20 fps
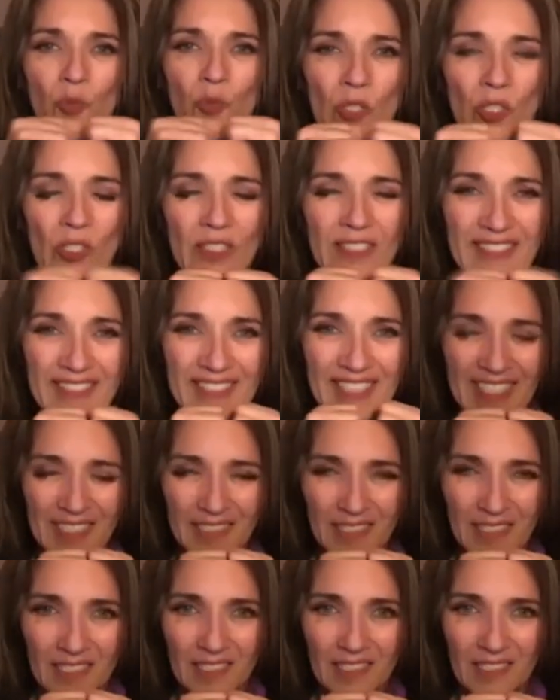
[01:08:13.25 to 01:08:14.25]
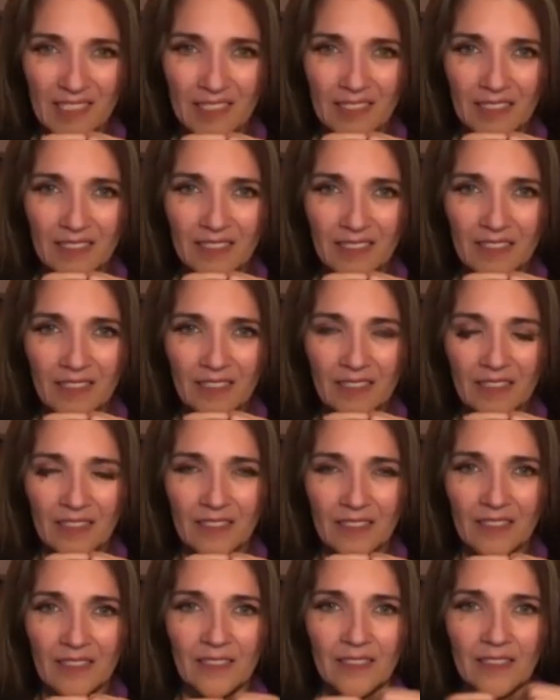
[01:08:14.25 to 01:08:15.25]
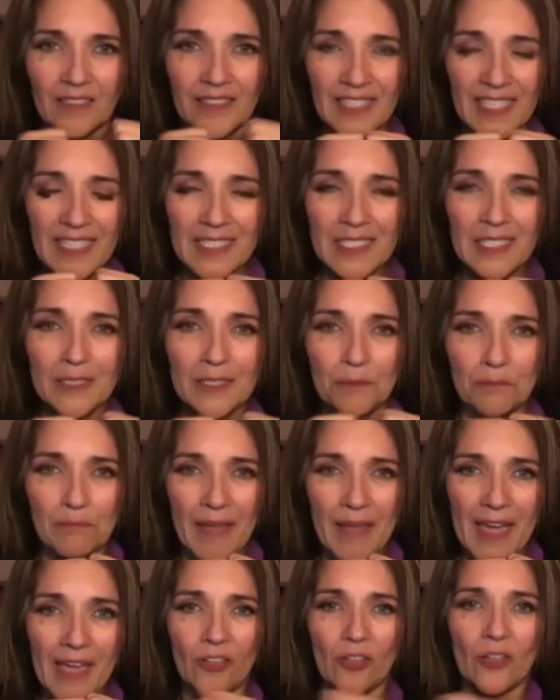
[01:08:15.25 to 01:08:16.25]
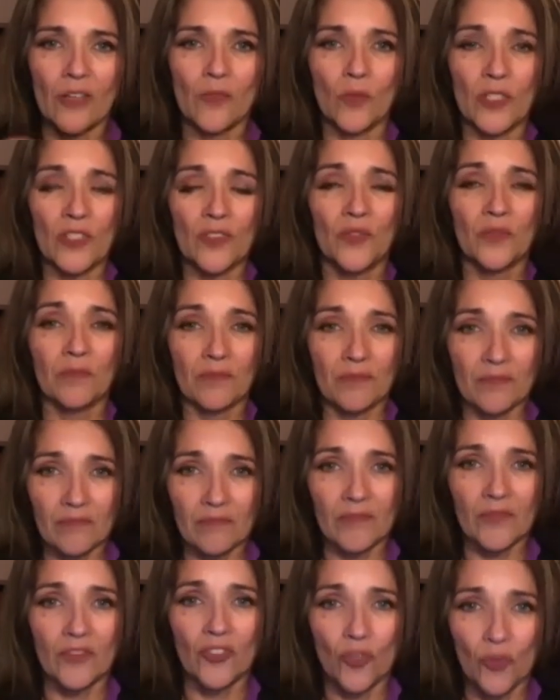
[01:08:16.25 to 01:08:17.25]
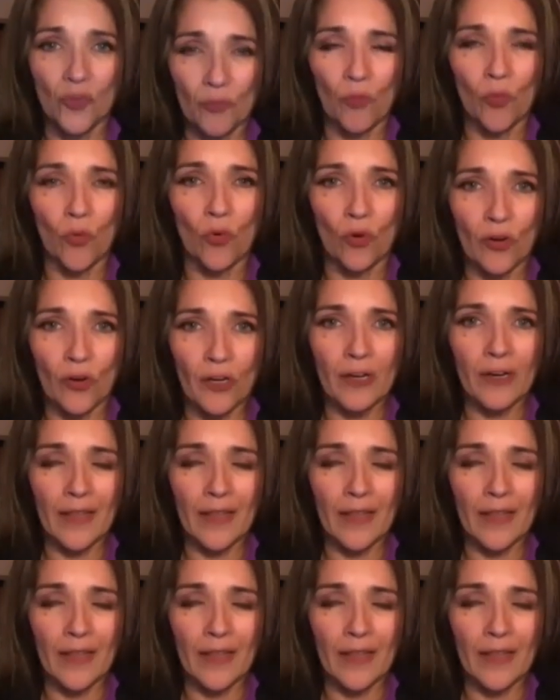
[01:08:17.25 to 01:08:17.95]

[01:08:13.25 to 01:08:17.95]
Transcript: real dense. Dense matter, which you're more